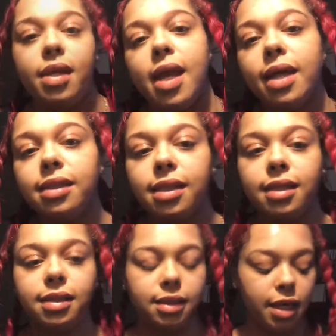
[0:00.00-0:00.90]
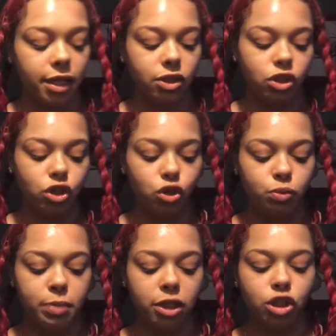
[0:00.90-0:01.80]
Next, it says to
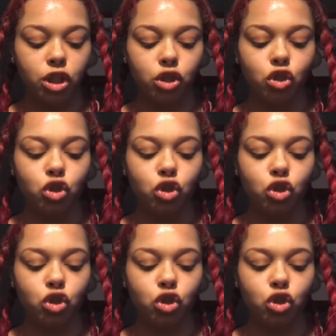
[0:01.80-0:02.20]
measure